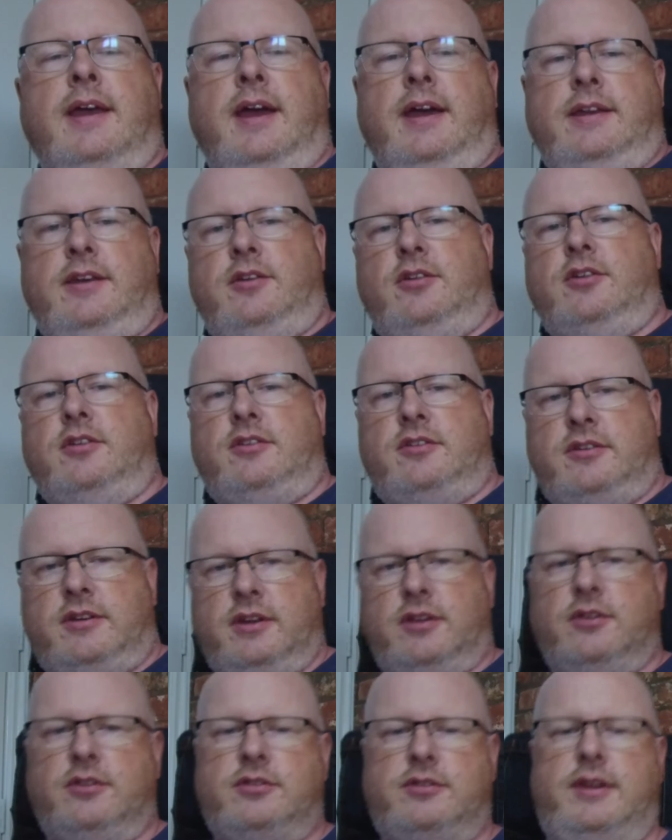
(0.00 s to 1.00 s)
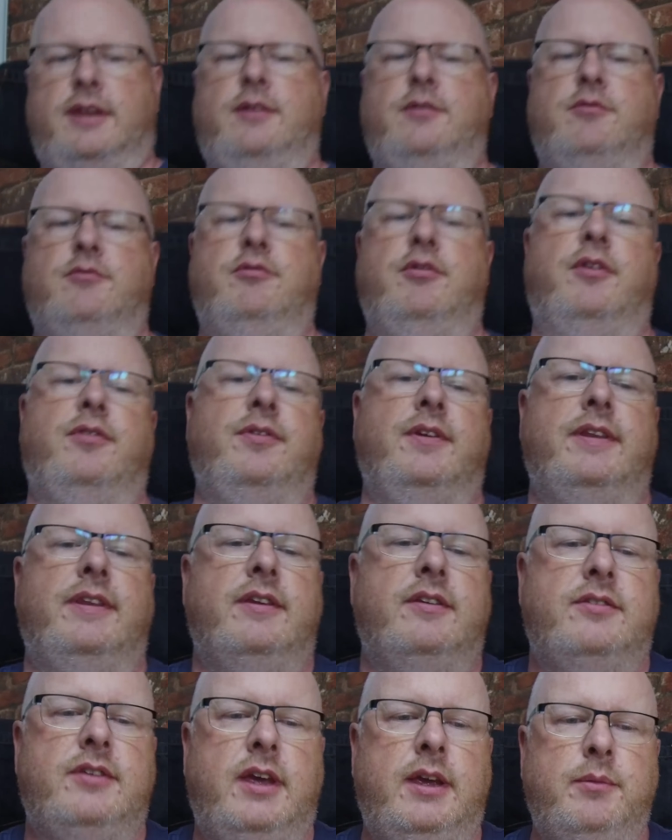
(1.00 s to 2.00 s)
and it should still sound roughly
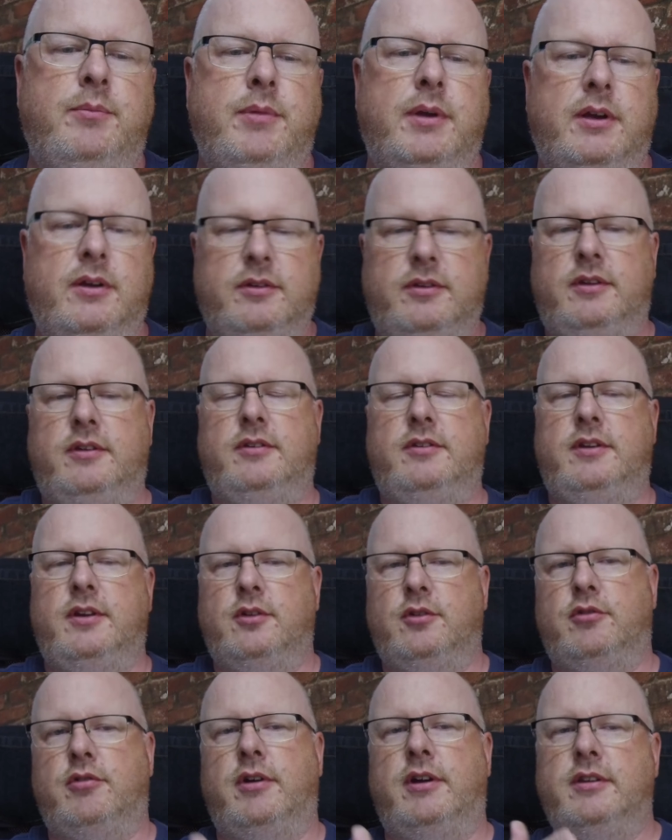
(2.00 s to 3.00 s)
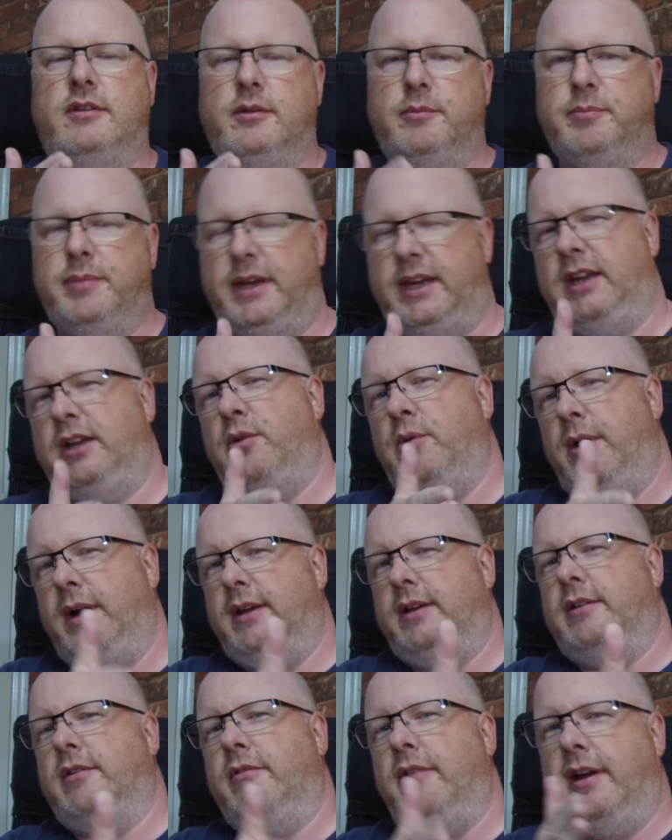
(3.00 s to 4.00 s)
the same because it's still trying to be
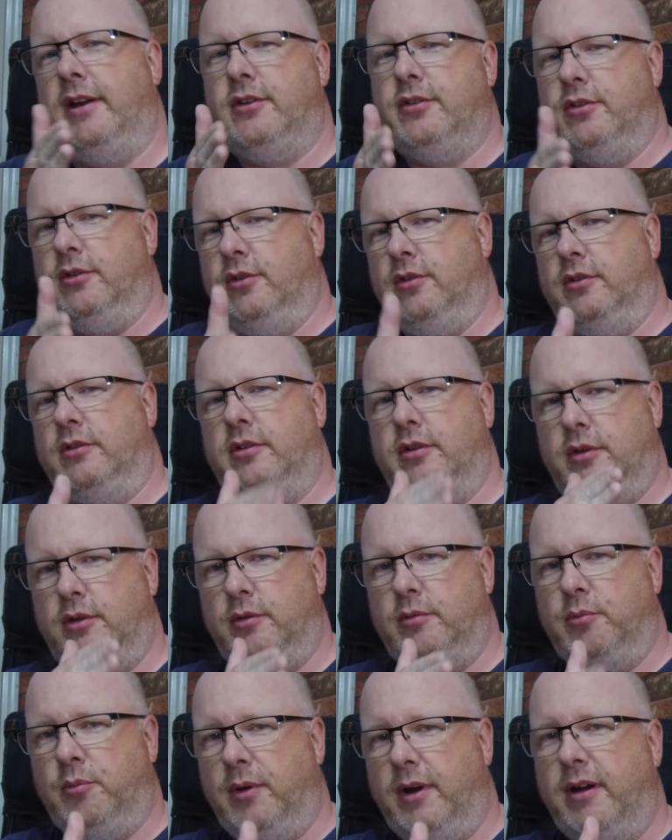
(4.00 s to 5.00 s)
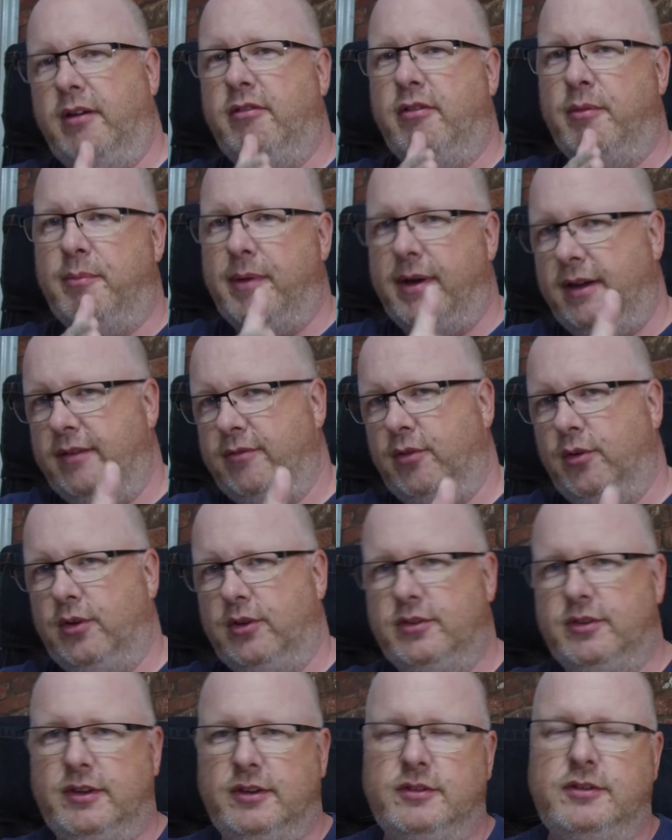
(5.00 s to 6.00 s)
quite directional to wherever my
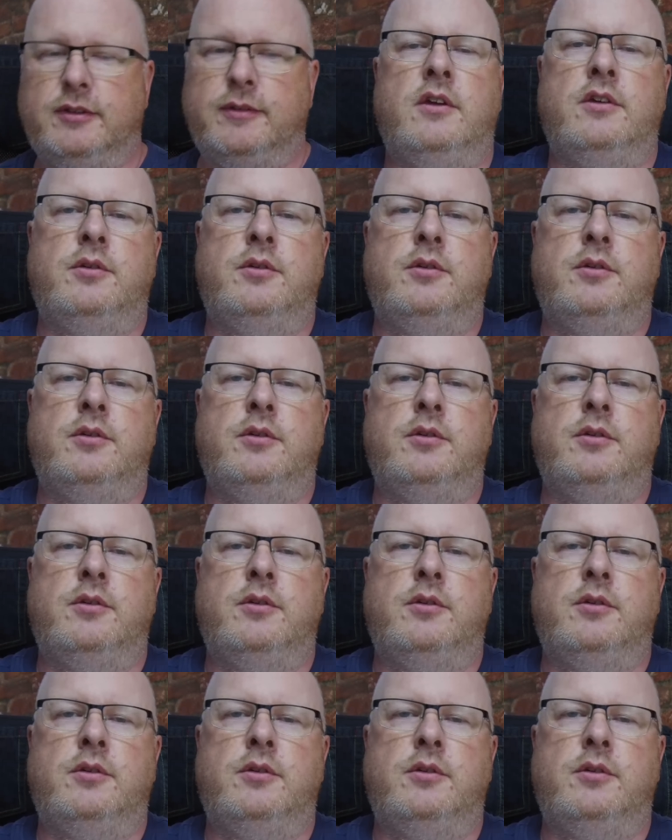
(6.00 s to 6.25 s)
voice is.